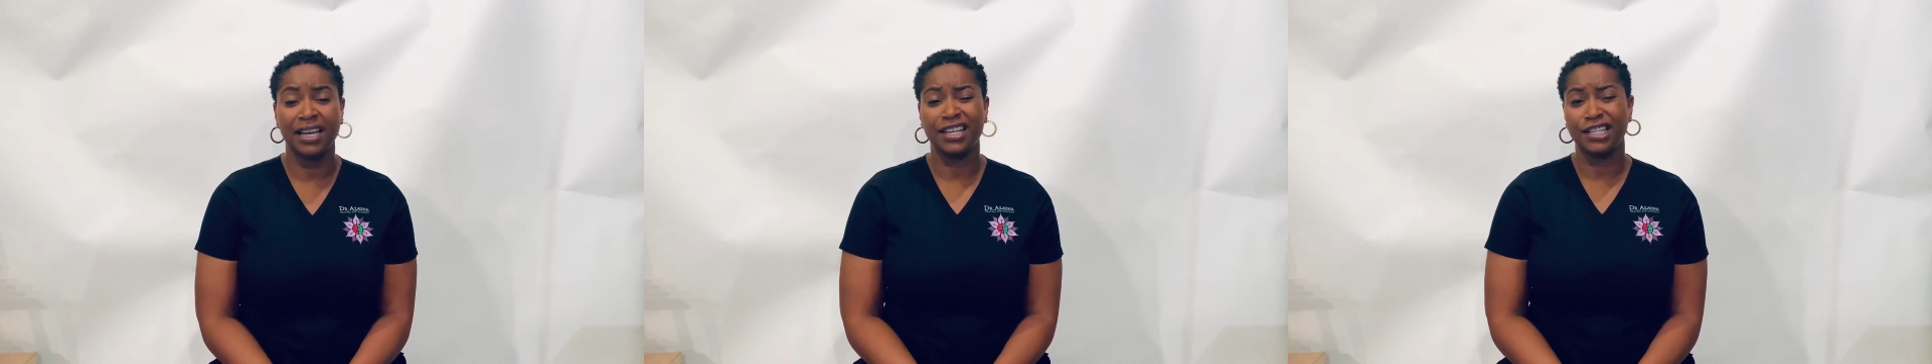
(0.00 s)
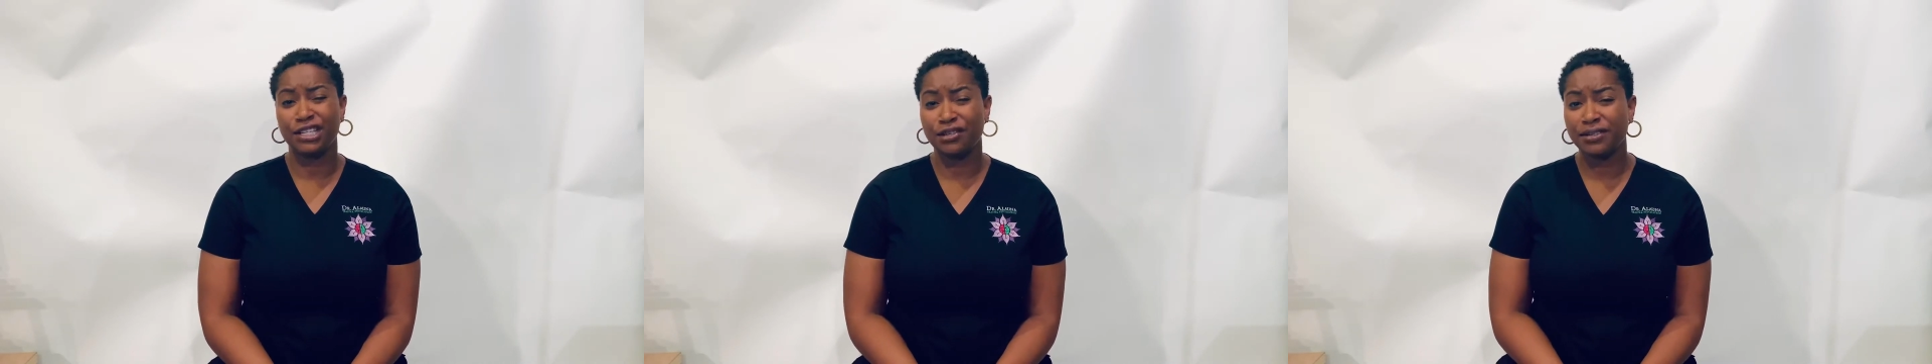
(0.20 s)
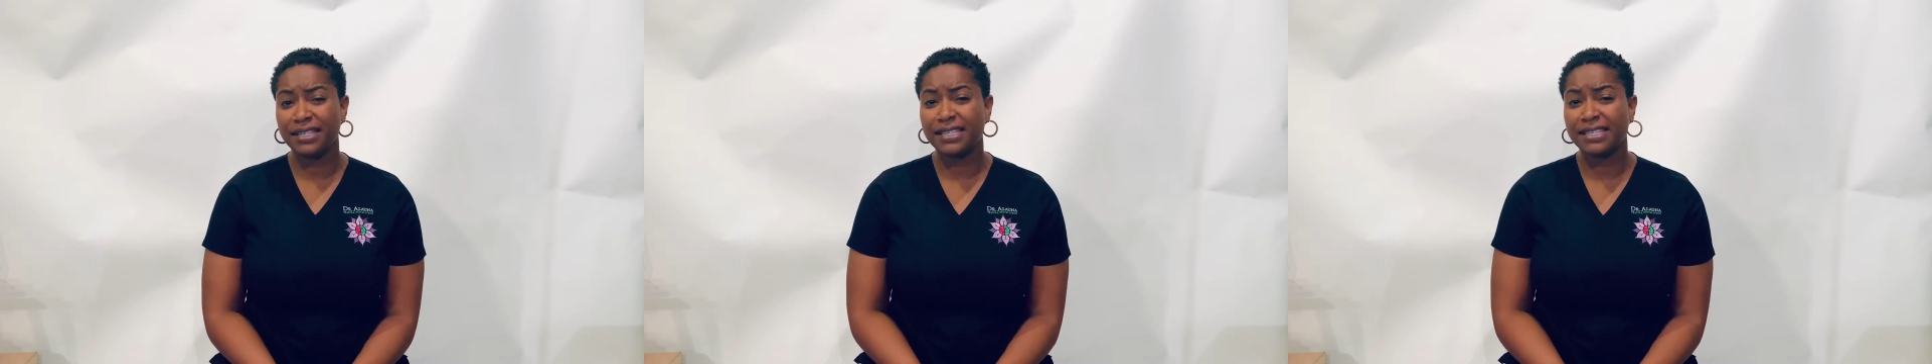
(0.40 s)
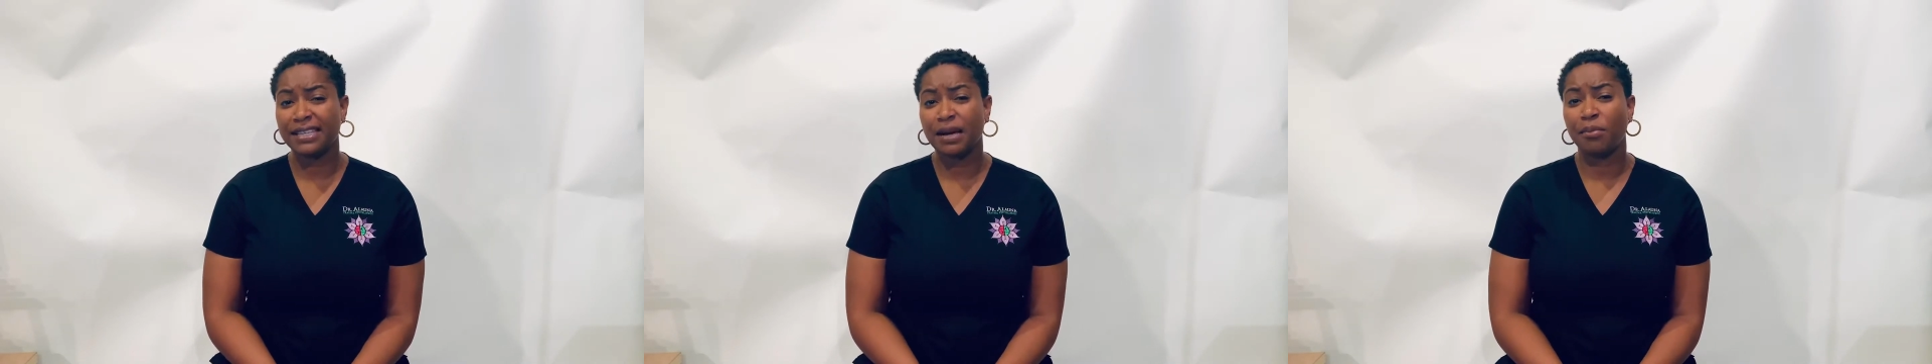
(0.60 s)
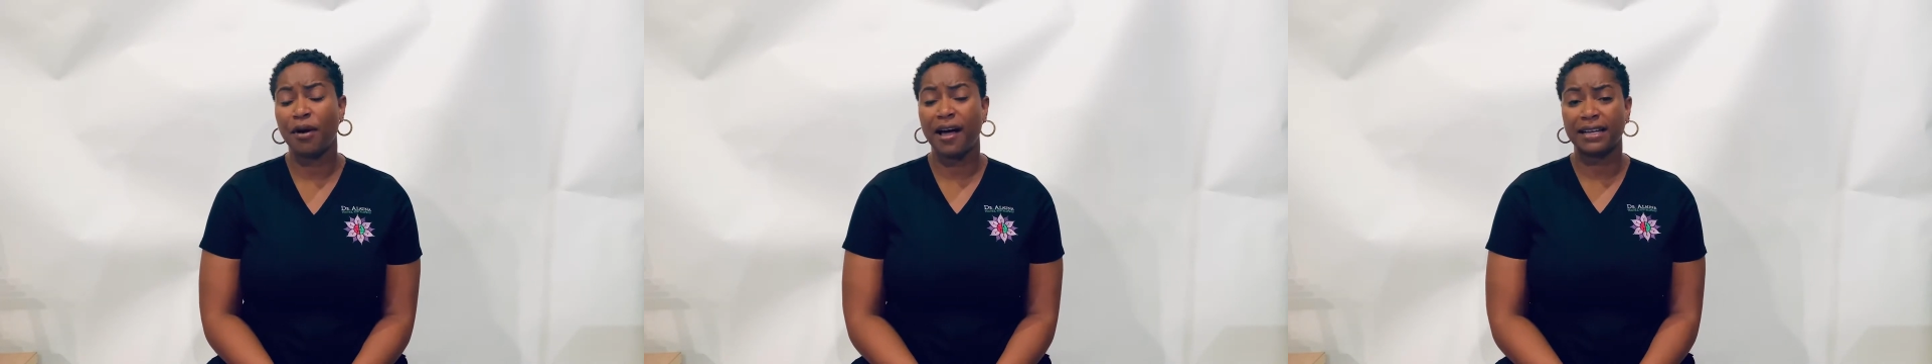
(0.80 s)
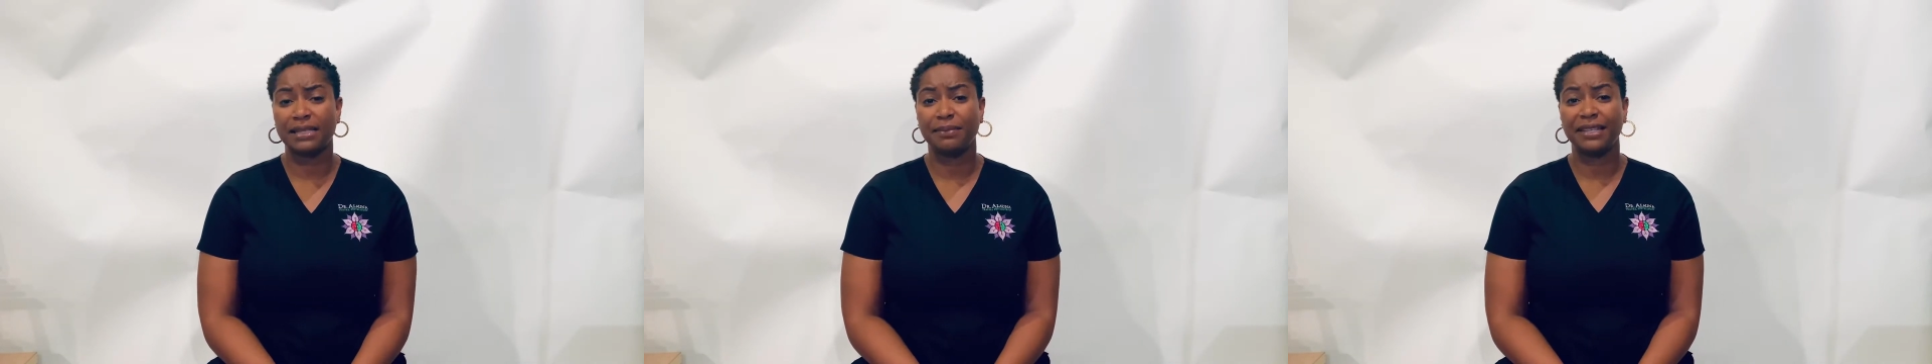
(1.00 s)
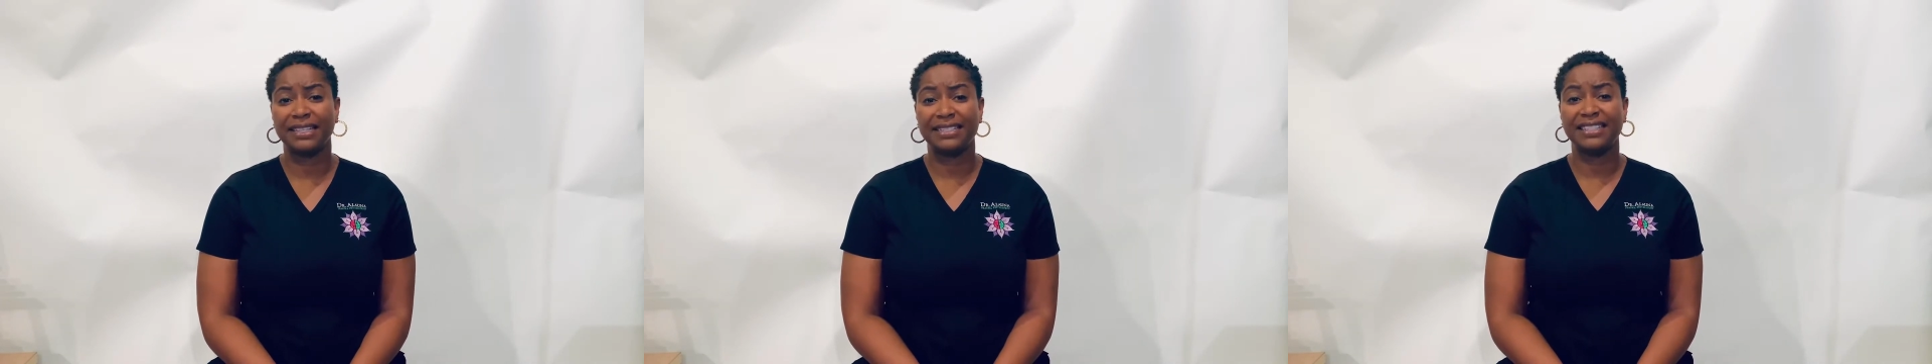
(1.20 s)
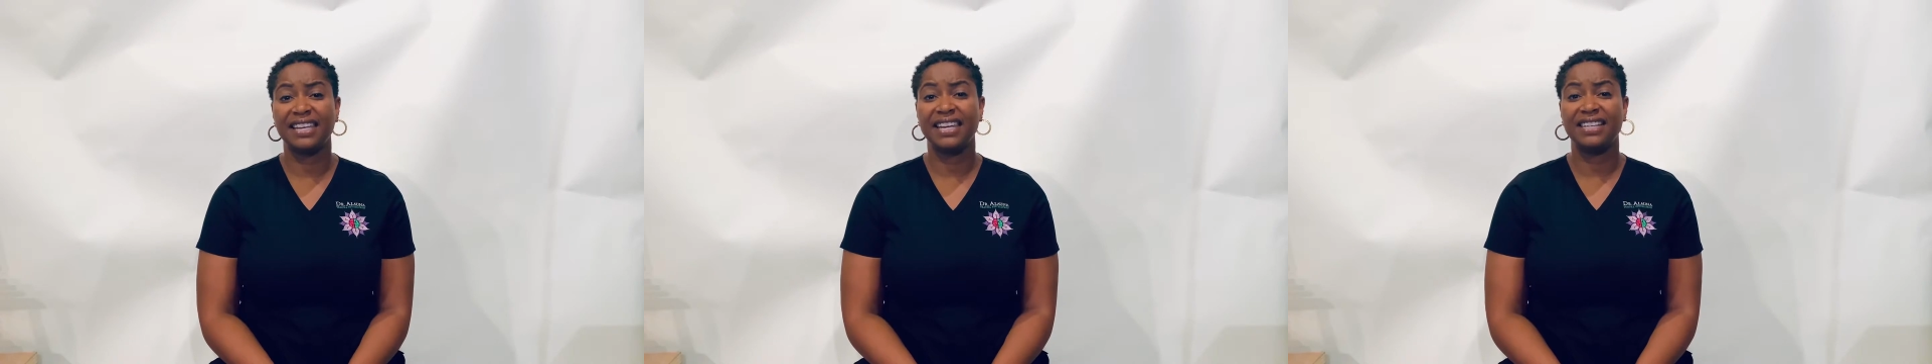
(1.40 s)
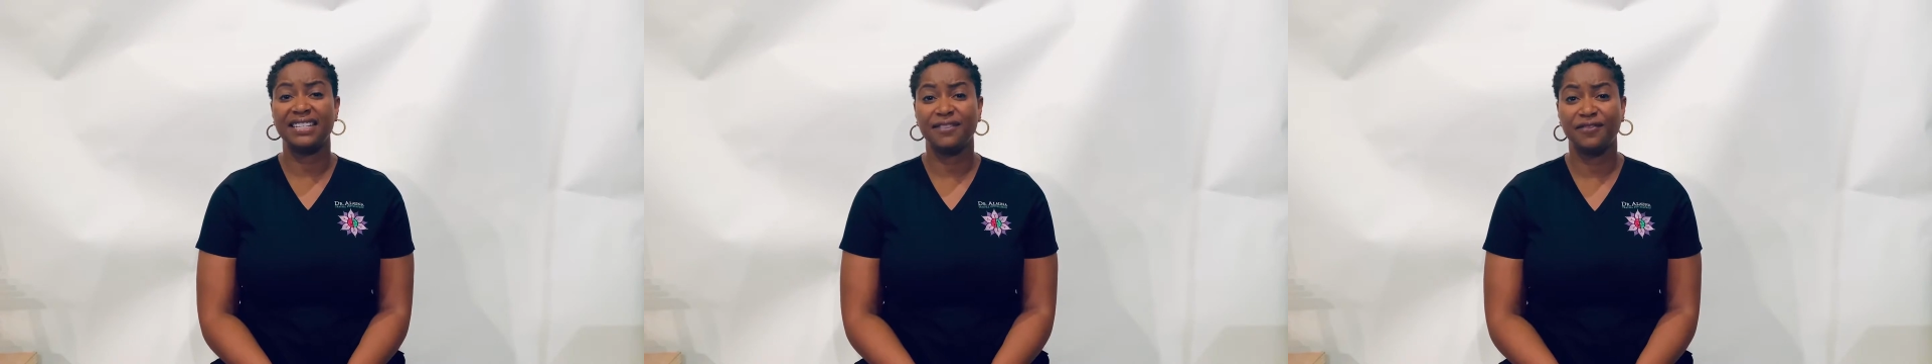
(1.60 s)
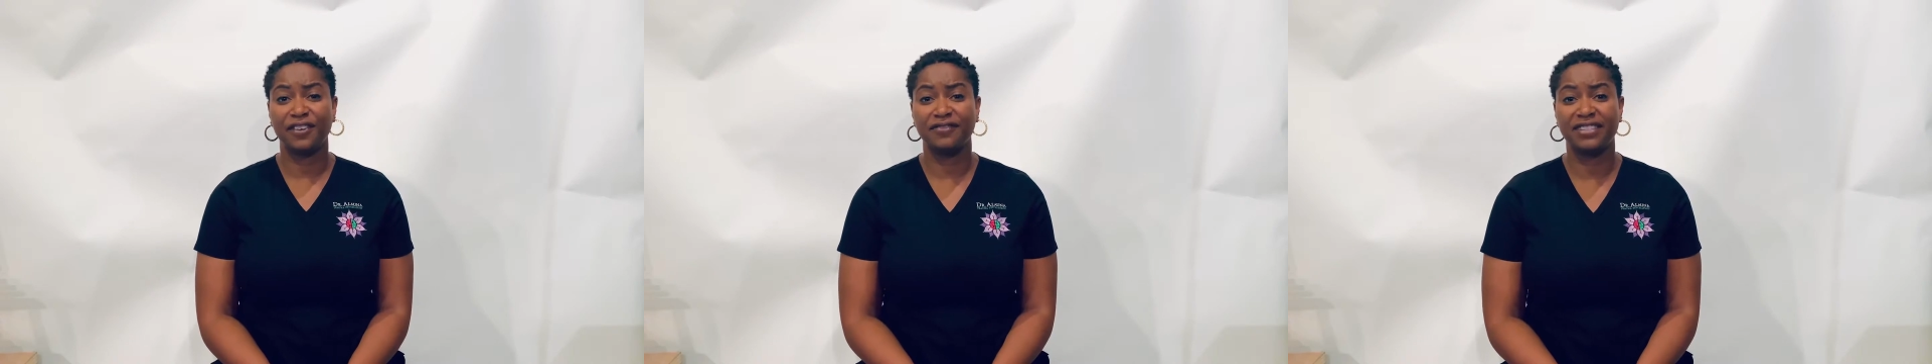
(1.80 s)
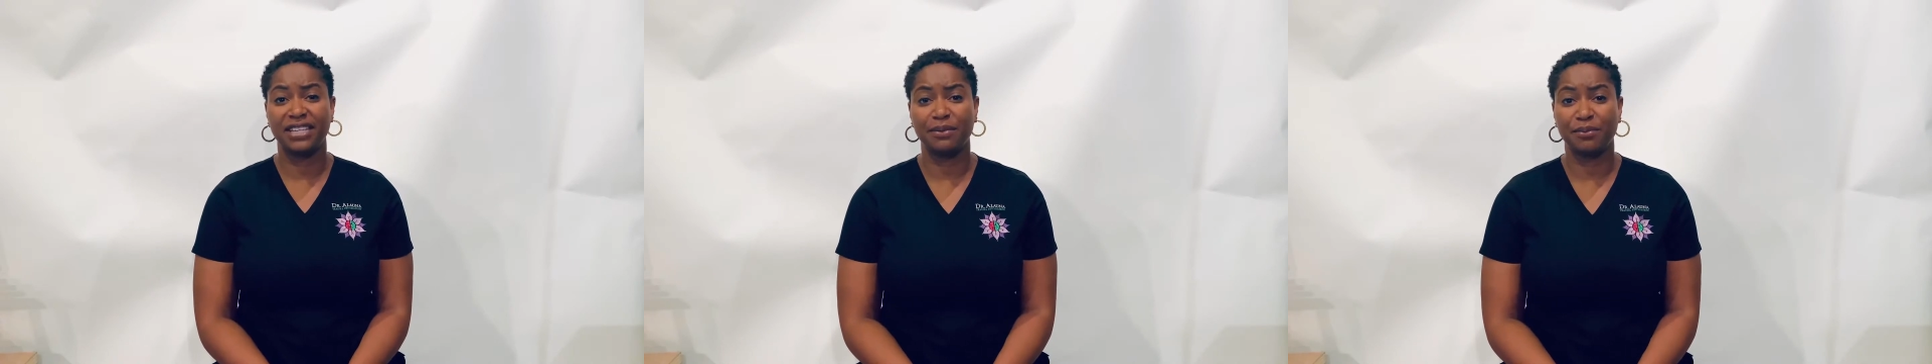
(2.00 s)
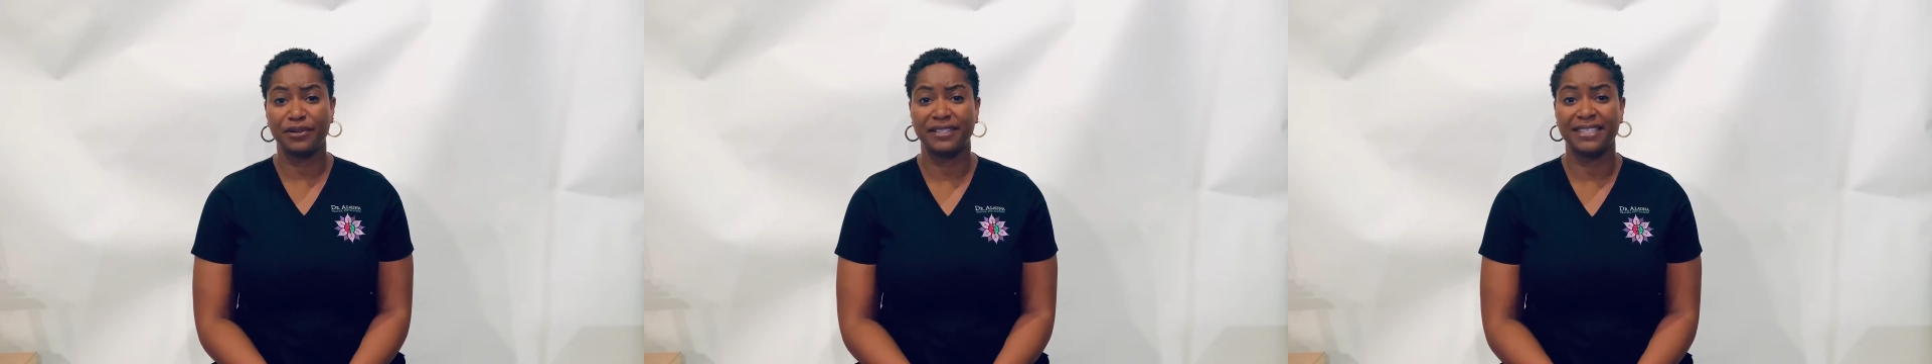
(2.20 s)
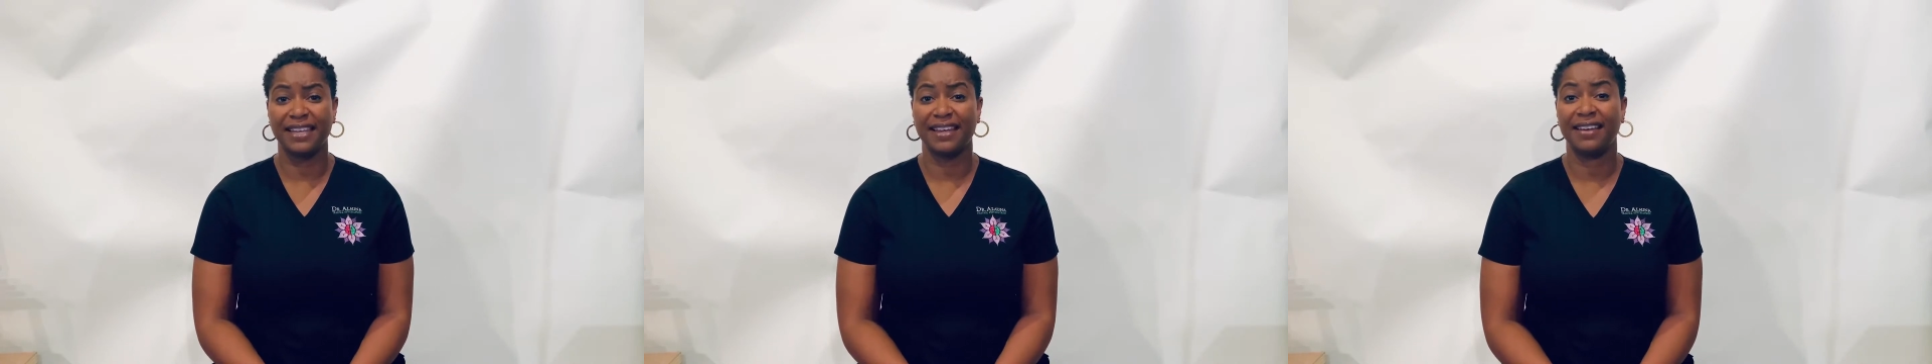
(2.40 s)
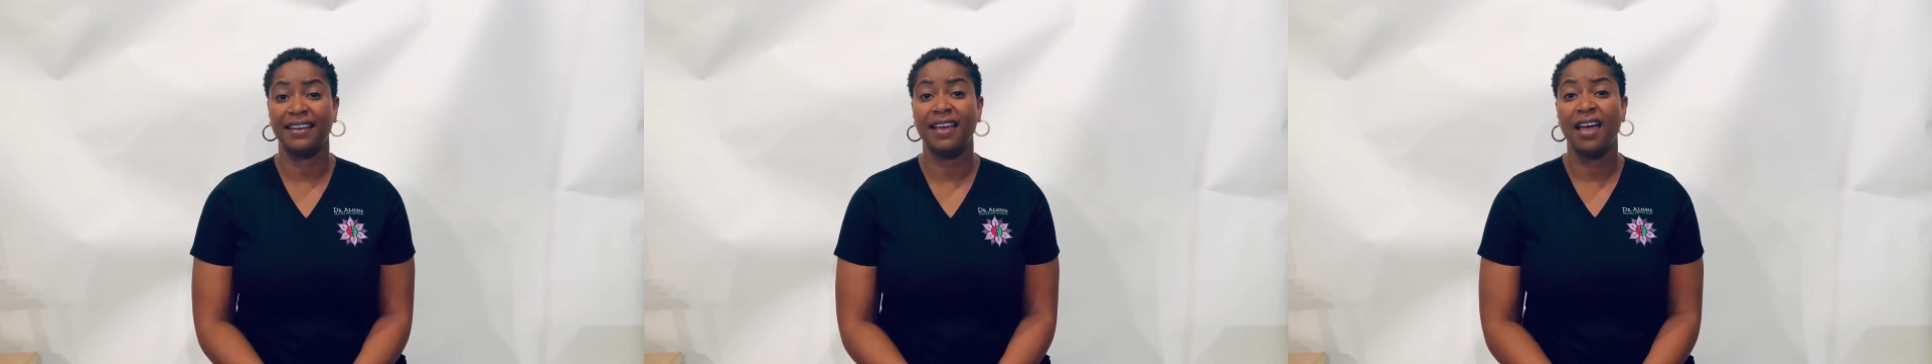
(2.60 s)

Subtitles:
uses approximately 10 to 15%